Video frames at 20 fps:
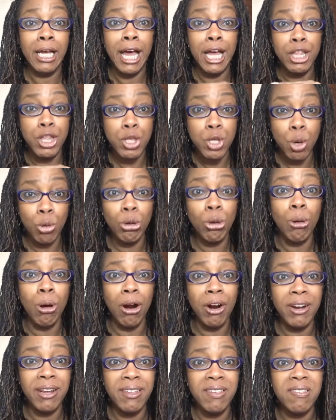and solo
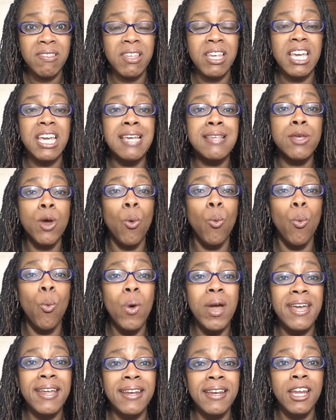artist is a
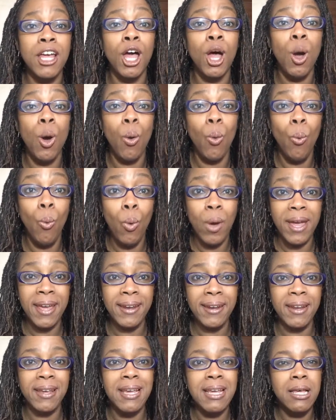
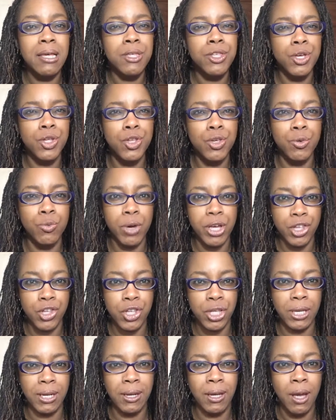win-win
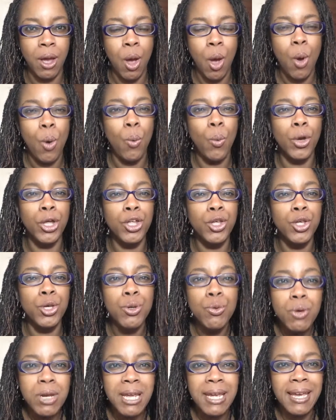situation. What
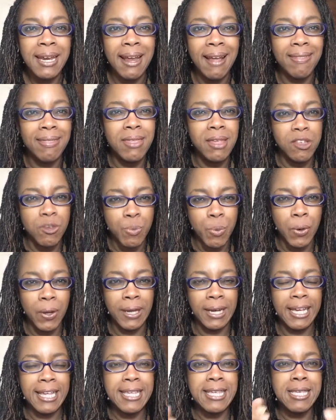you need at this
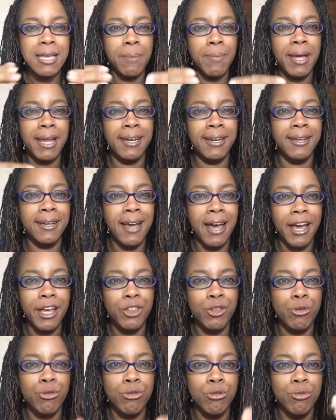point is somebody to
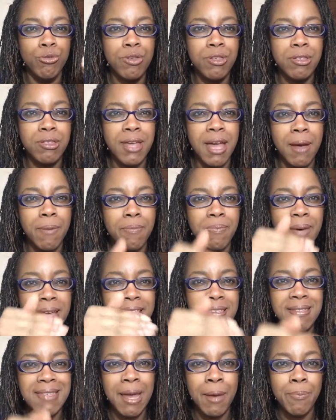guide you through step by
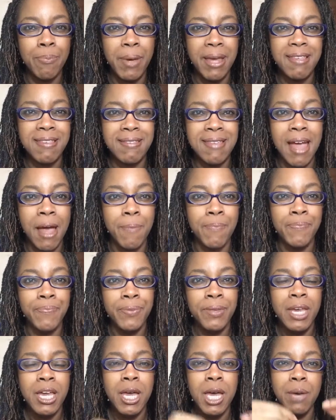step by step.
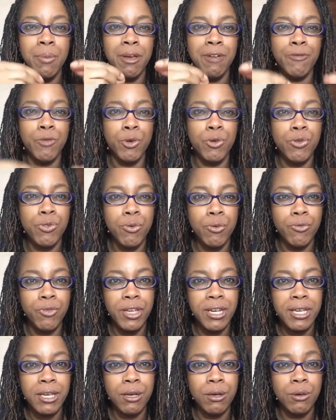In my first three
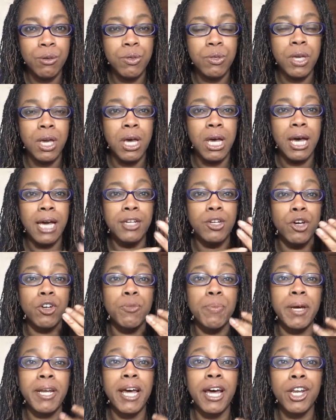videos, I talked
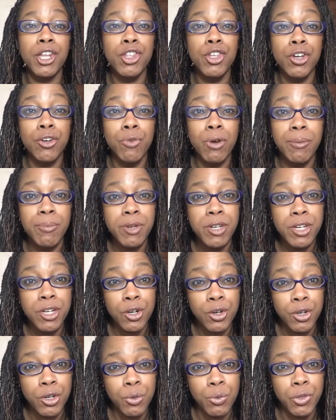about how to generate
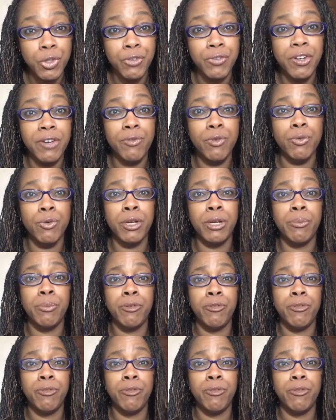material when you've never written